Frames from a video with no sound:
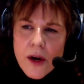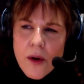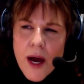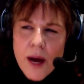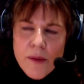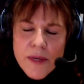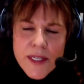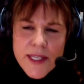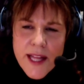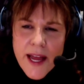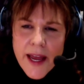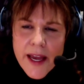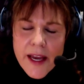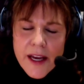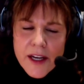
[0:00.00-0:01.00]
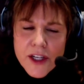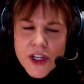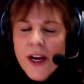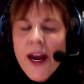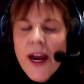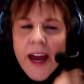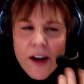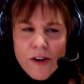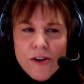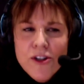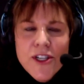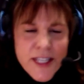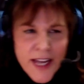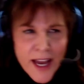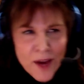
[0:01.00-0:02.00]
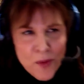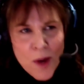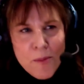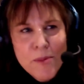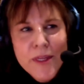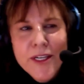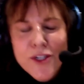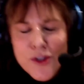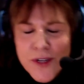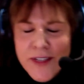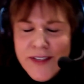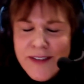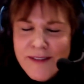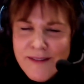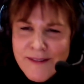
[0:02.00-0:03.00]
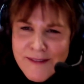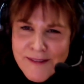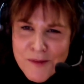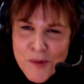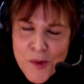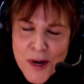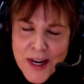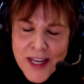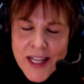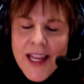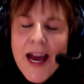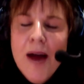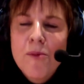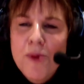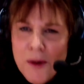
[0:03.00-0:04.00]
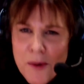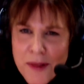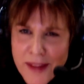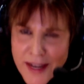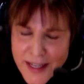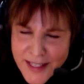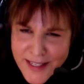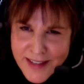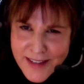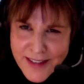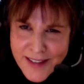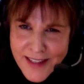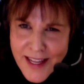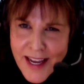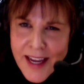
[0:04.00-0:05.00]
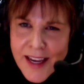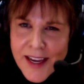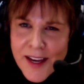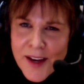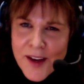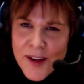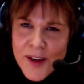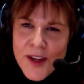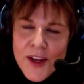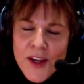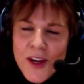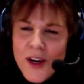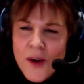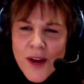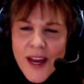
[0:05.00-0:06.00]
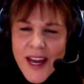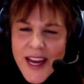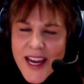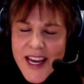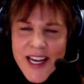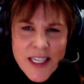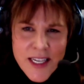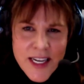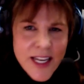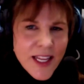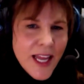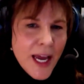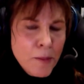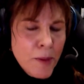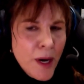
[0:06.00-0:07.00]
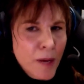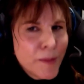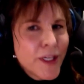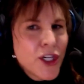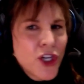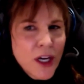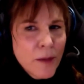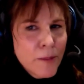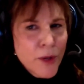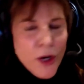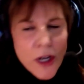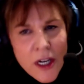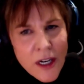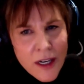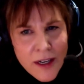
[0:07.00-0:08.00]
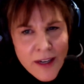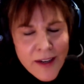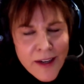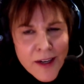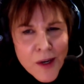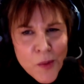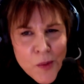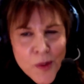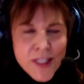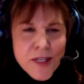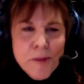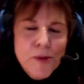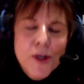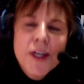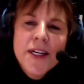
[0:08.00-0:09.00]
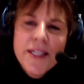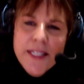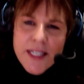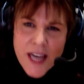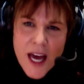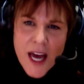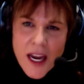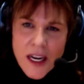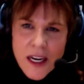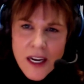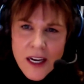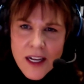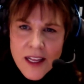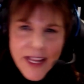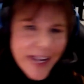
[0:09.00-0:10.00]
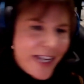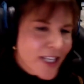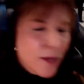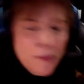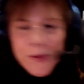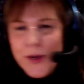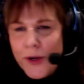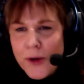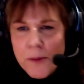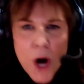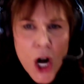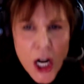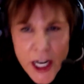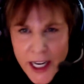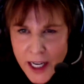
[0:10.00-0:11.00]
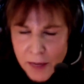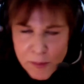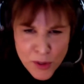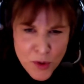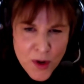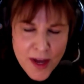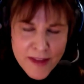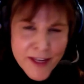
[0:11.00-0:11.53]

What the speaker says: I was like, Sean, I don't understand why Blizzard doesn't want to collaborate with us. Like, isn't it like publishing a book? Once a book is done, like it's a pure marketing ploy.